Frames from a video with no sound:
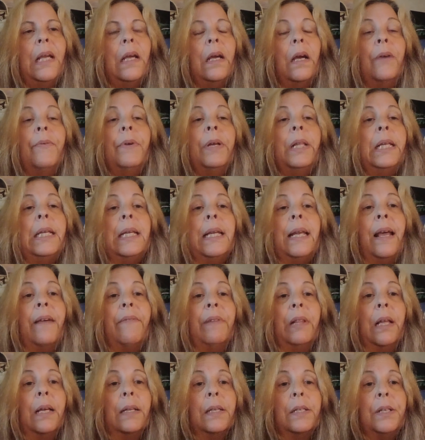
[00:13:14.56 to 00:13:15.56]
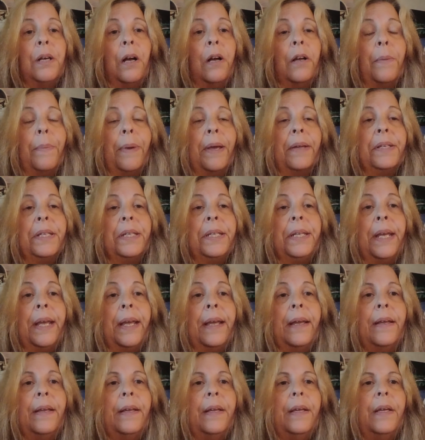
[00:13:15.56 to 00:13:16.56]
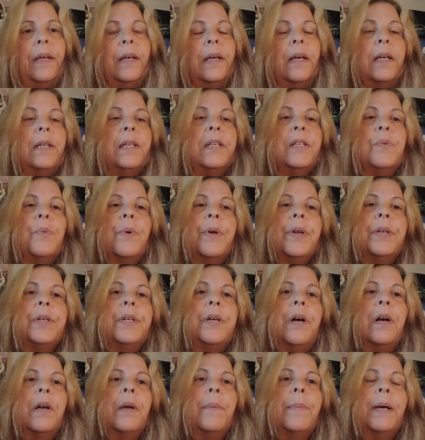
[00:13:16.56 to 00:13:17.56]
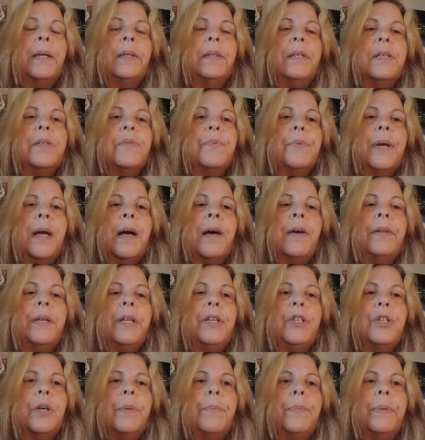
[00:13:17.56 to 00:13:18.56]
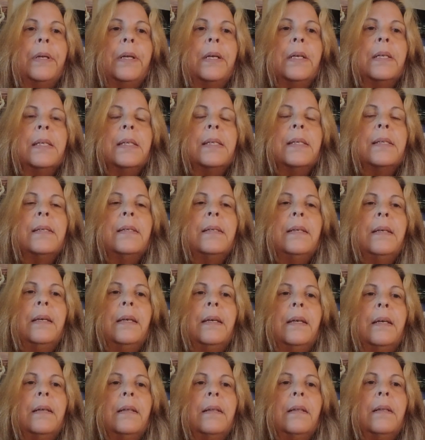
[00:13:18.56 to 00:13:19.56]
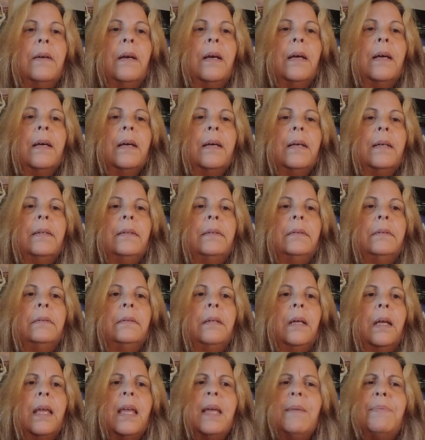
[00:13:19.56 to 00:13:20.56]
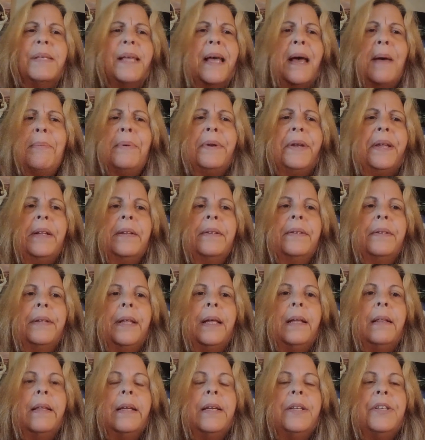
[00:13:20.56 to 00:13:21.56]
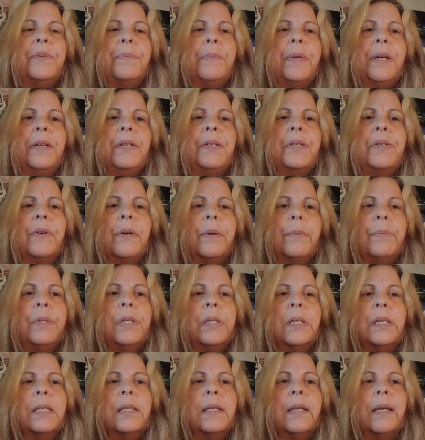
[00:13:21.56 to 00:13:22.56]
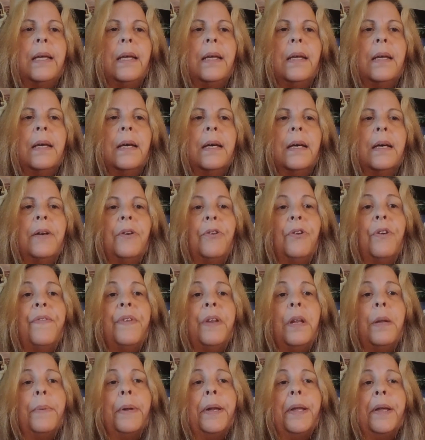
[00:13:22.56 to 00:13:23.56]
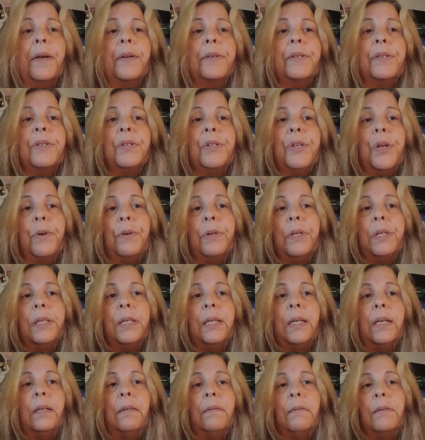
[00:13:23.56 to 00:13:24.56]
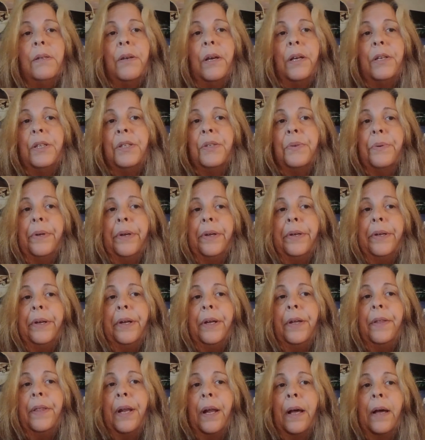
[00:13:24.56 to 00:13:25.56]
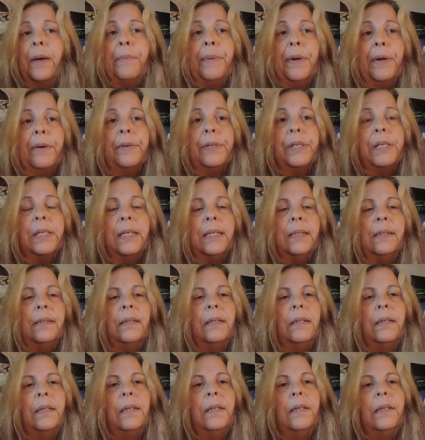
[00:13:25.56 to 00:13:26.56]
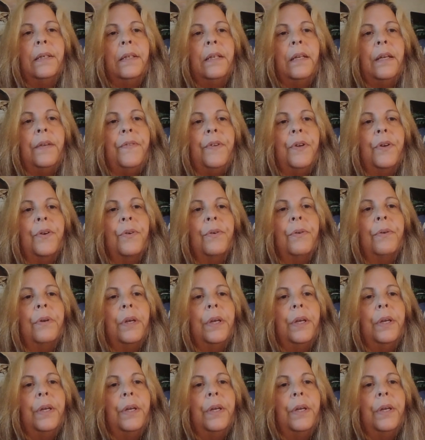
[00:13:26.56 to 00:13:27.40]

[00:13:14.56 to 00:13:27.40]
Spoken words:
really didn't have a lot to talk about today. I just wanted to talk about this reality jumping because it keeps happening lately to me. So I'm just like, I don't know if anybody else is noticing. So I just wanted to tell you that I'm noticing. If you're